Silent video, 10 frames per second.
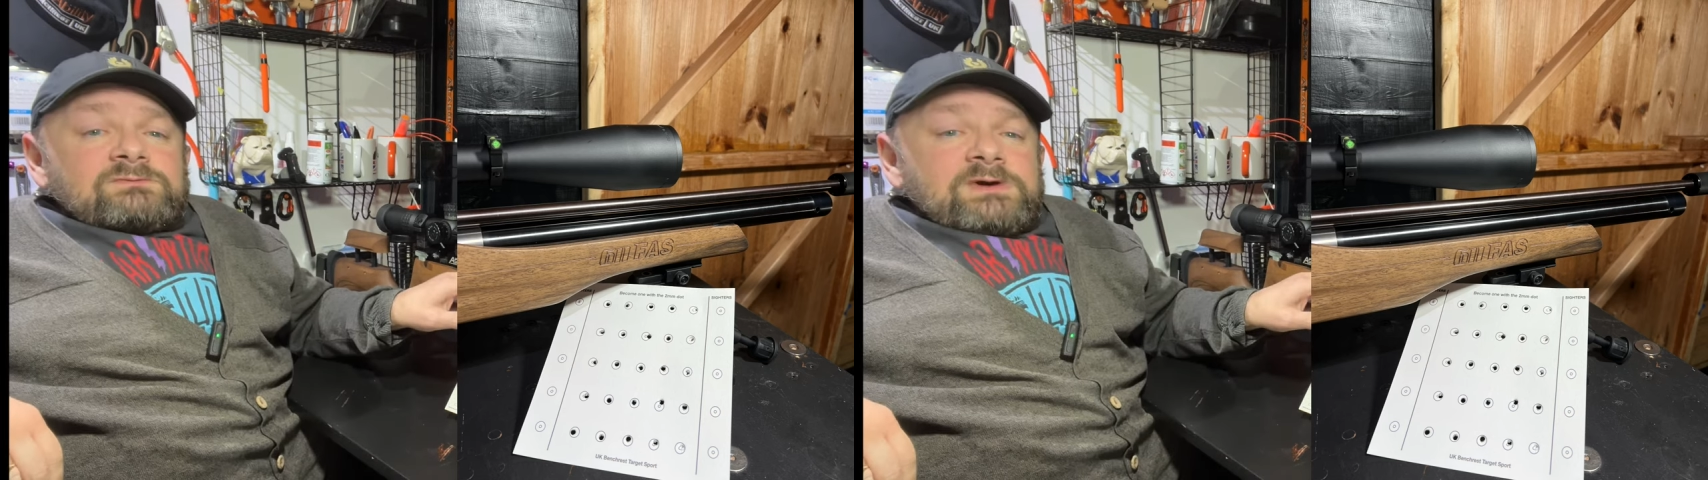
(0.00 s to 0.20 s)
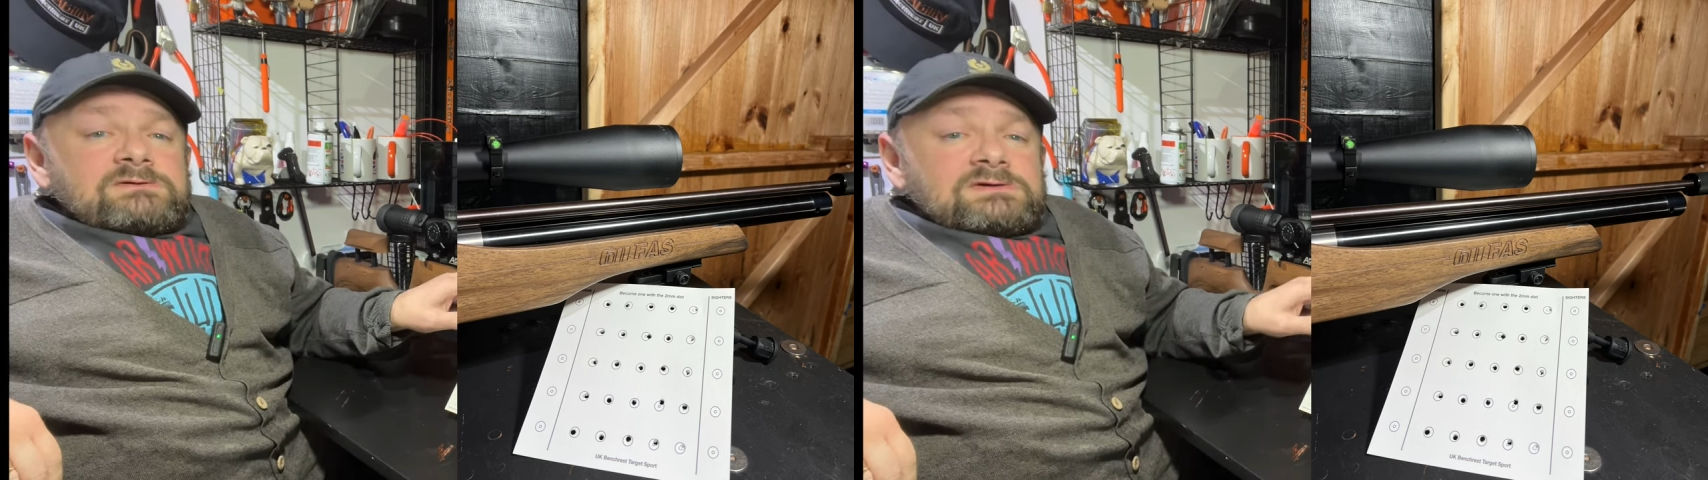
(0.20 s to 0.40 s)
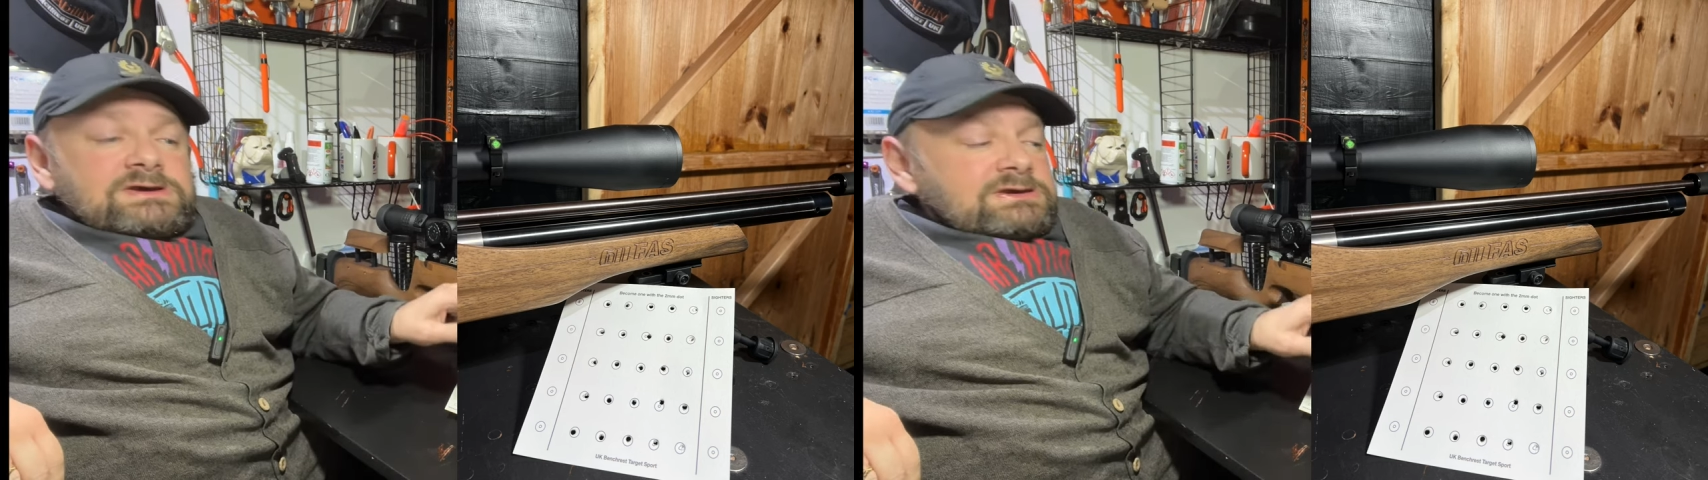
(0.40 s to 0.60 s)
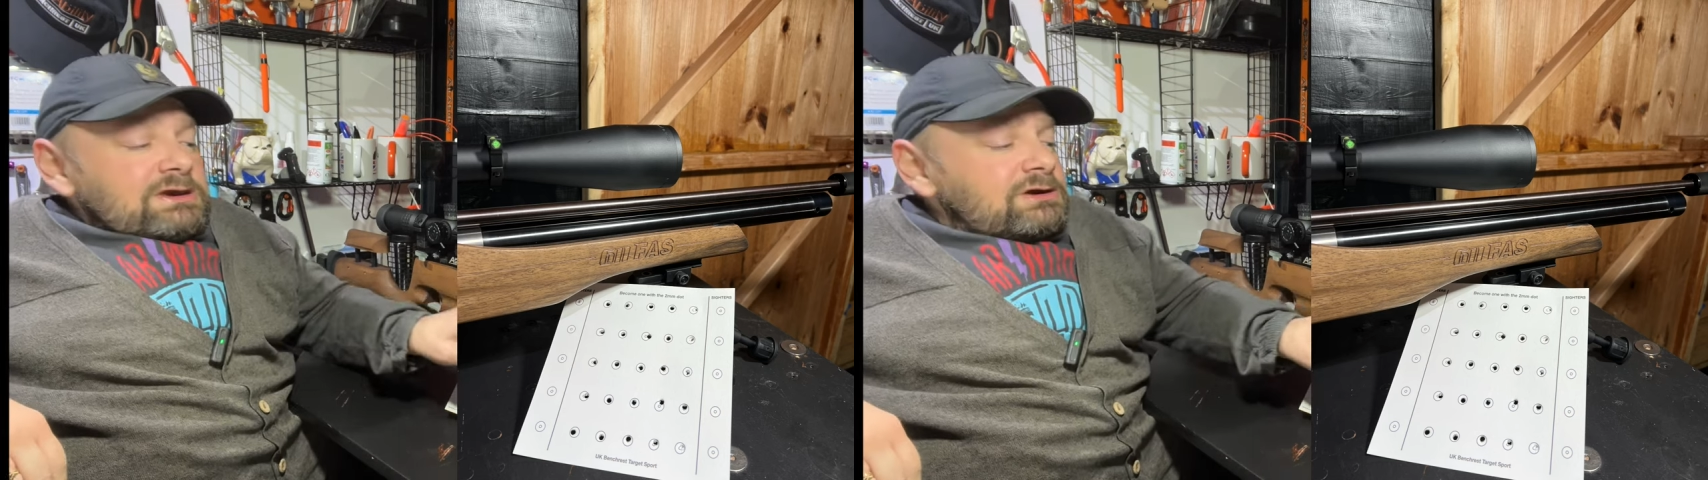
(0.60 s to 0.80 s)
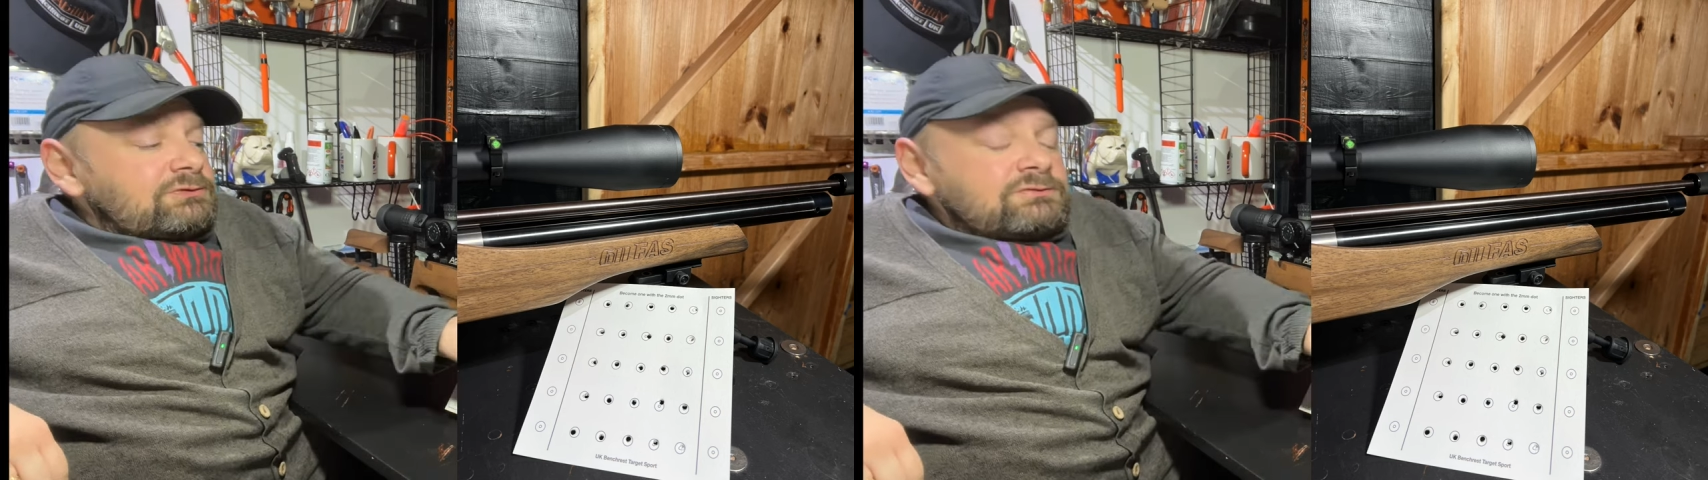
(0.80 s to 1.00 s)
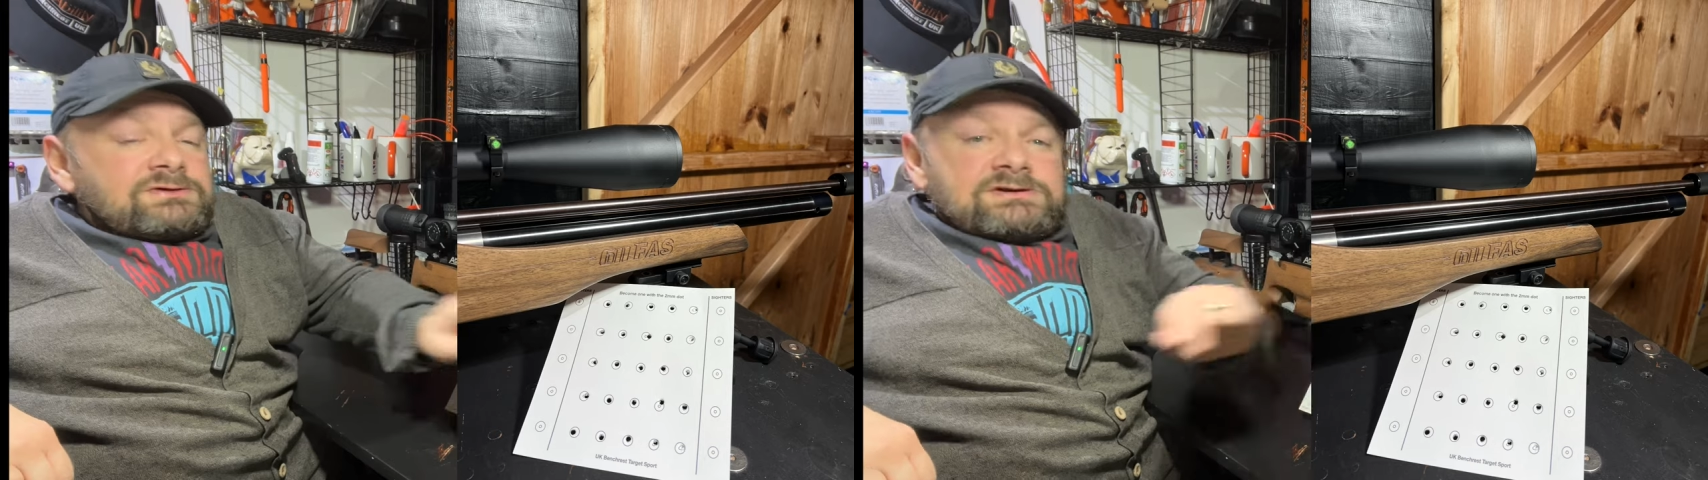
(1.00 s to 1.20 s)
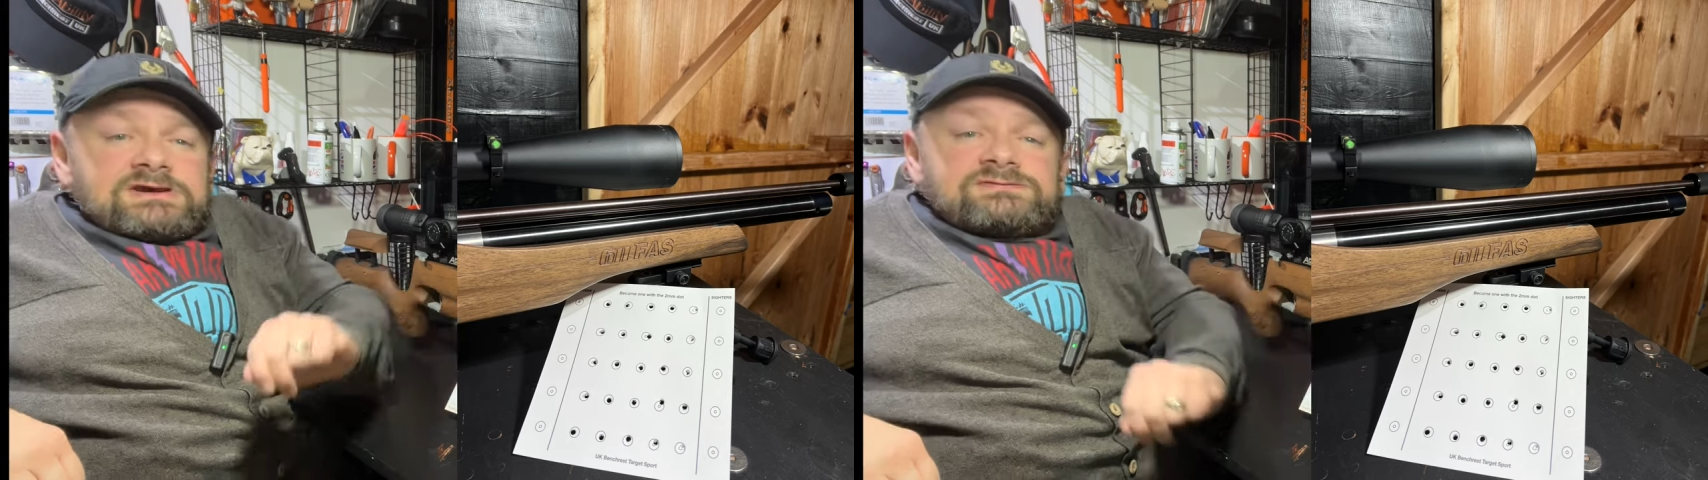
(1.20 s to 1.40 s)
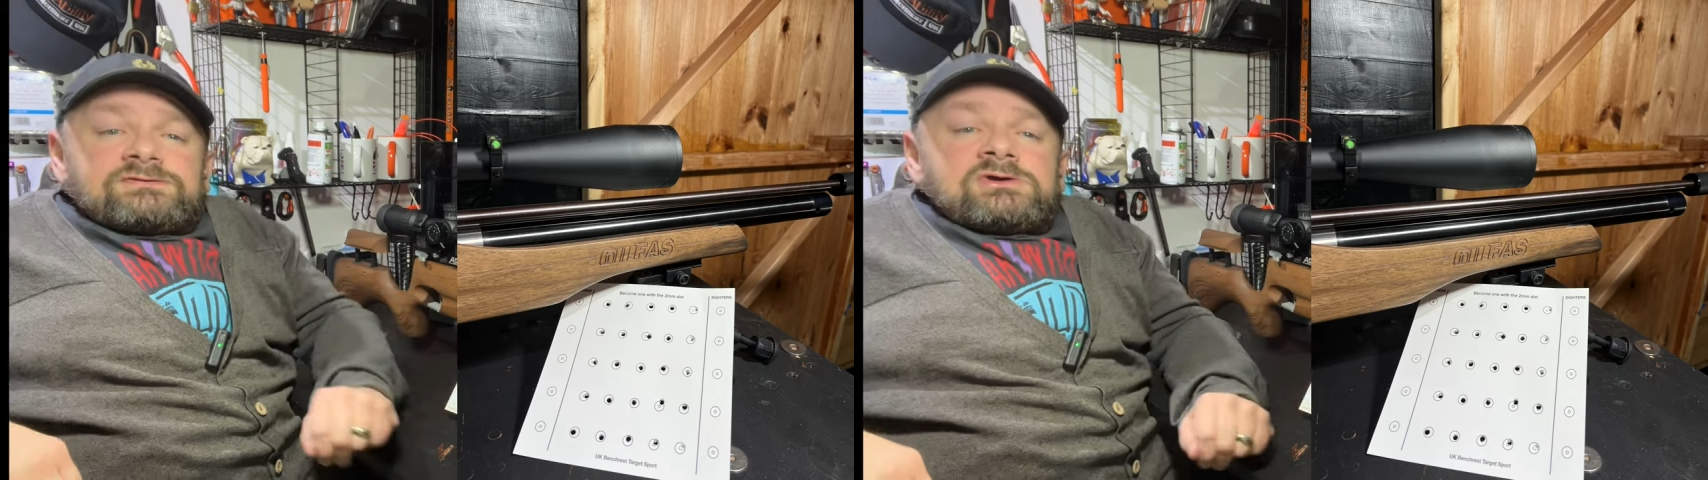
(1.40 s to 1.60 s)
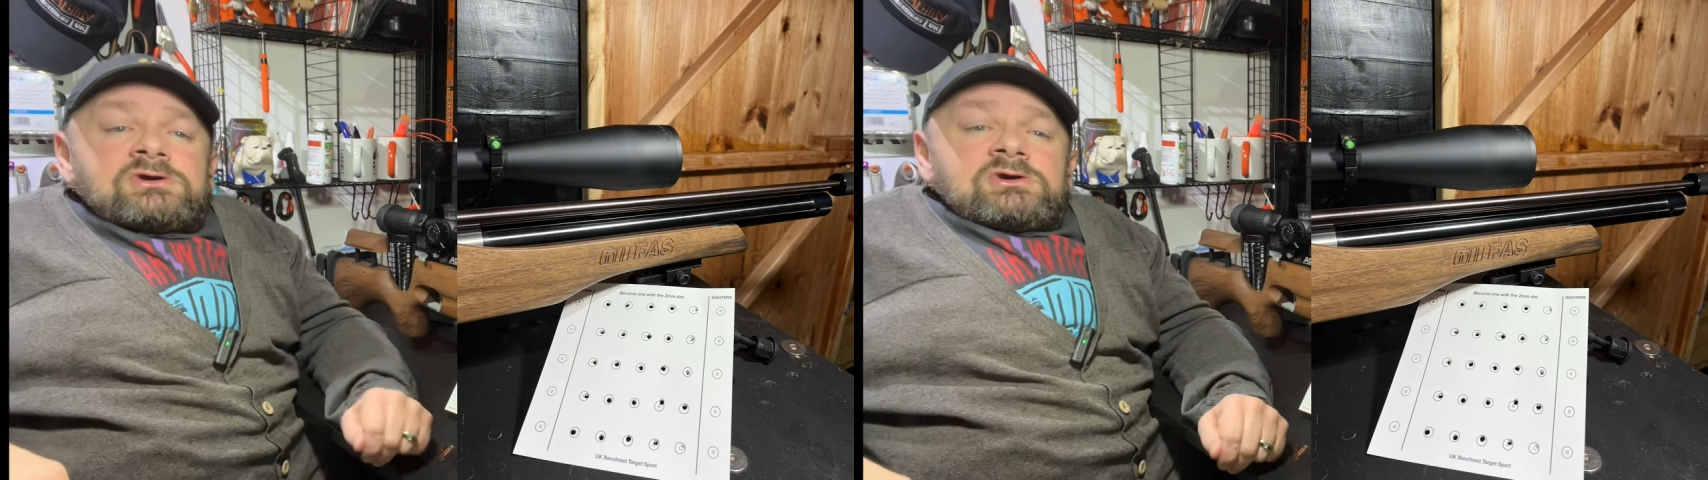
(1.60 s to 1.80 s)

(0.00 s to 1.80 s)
barrel here, and underneath